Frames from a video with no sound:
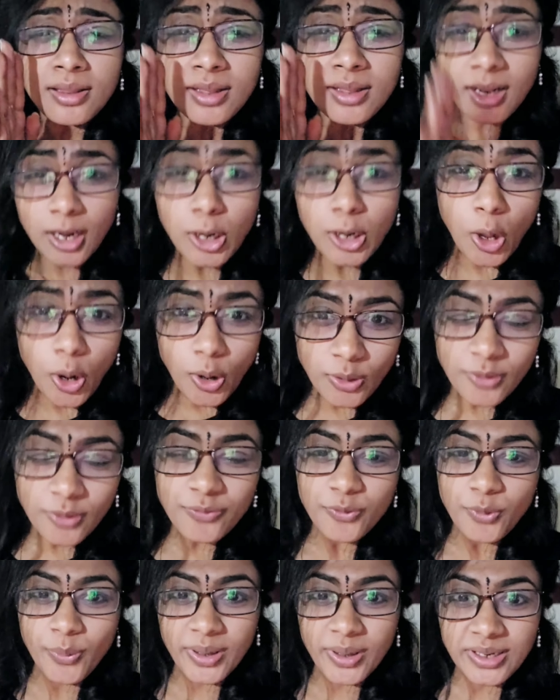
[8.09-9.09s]
There are a lot
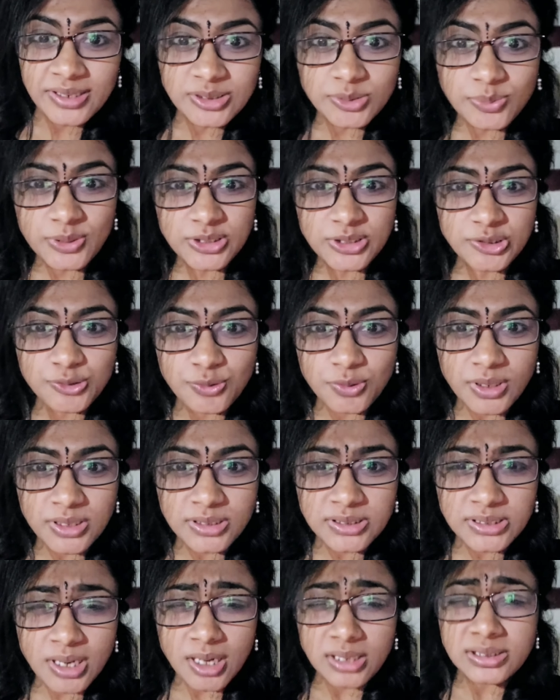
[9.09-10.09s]
of queries which
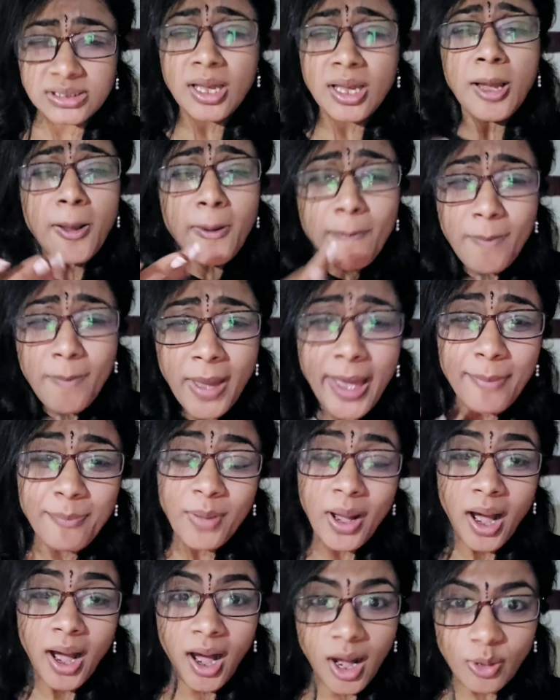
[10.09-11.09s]
students ask,
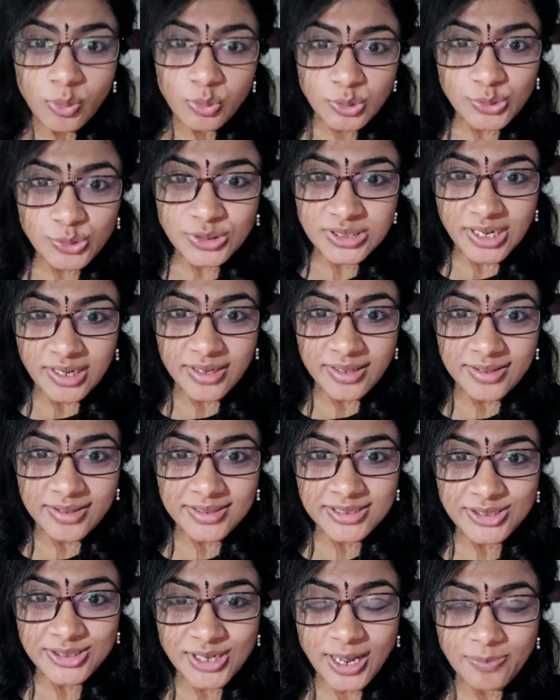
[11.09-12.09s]
ma'am, how to study
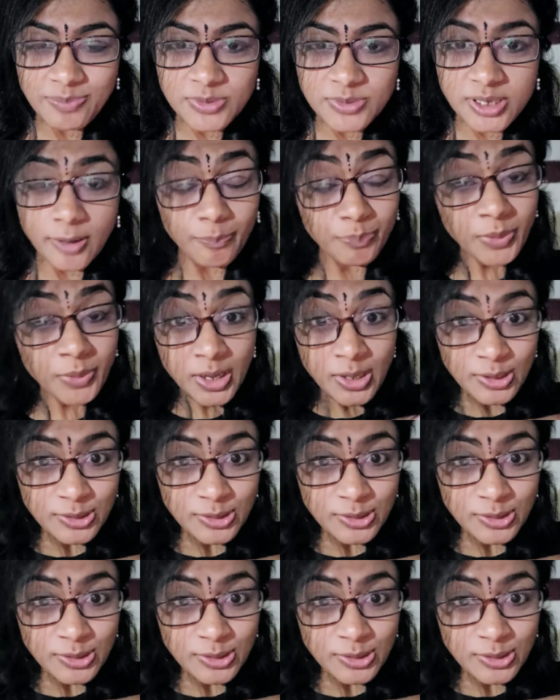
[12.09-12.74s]
this chapter?